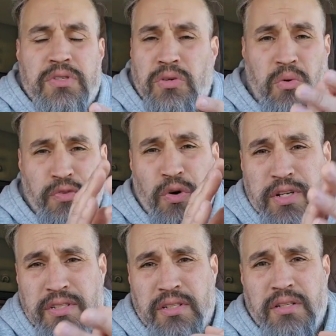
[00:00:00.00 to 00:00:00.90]
of
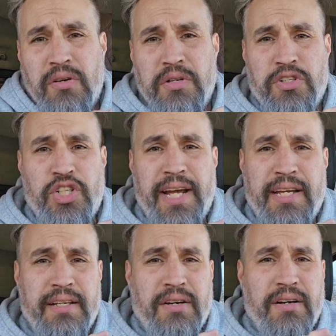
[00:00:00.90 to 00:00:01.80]
course, you're
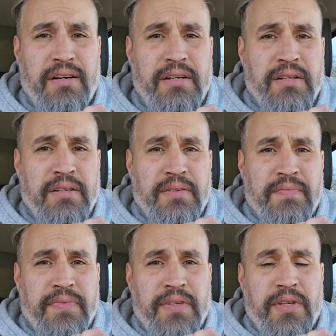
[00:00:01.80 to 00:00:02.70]
checking your
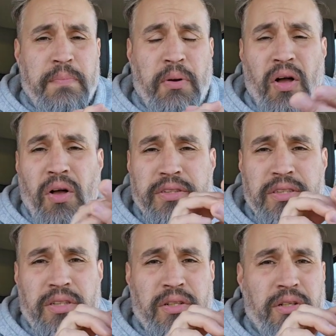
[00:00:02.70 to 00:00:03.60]

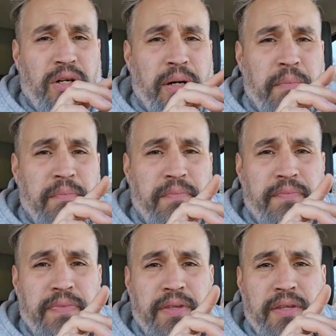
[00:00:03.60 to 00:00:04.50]
pulse, your
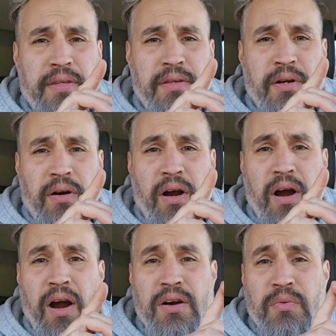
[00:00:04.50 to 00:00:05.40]

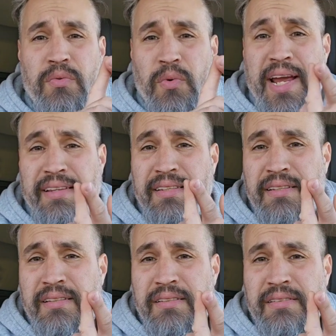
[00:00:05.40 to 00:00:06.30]
heart rate
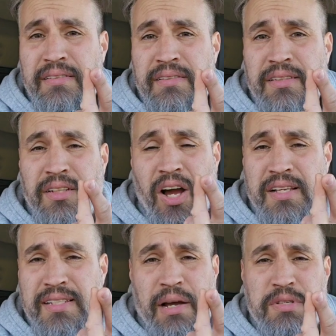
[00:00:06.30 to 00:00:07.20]

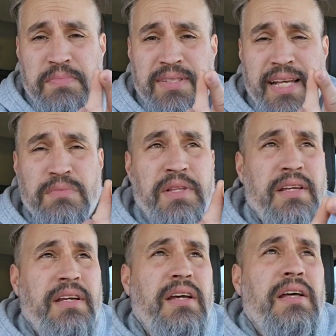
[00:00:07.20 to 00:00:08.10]
constantly. I was obsessed with
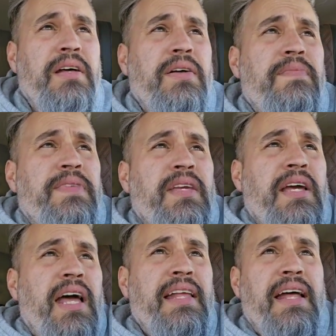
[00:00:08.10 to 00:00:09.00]
it.
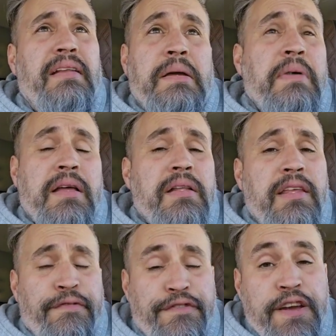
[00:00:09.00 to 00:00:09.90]
And then
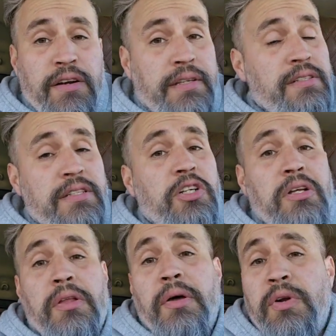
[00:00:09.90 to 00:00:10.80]
the fear, this is
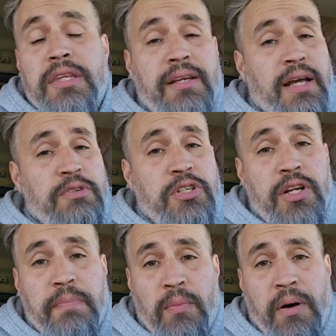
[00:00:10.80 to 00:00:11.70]
the only thing that was good
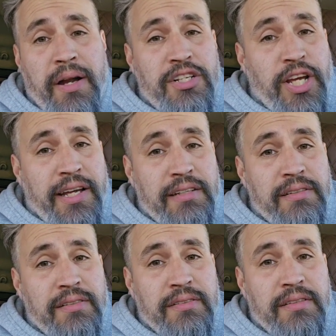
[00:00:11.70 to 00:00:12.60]
about body checking
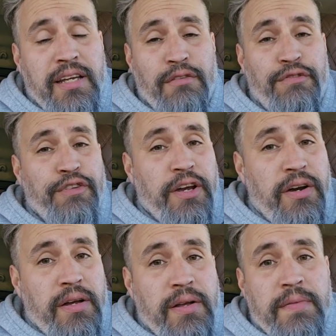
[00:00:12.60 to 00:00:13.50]
and
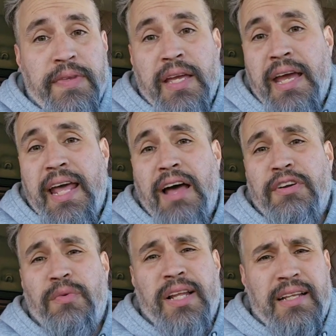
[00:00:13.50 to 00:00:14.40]
fear and
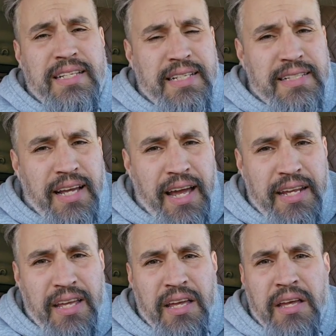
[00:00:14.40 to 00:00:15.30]
having relentless anxiety.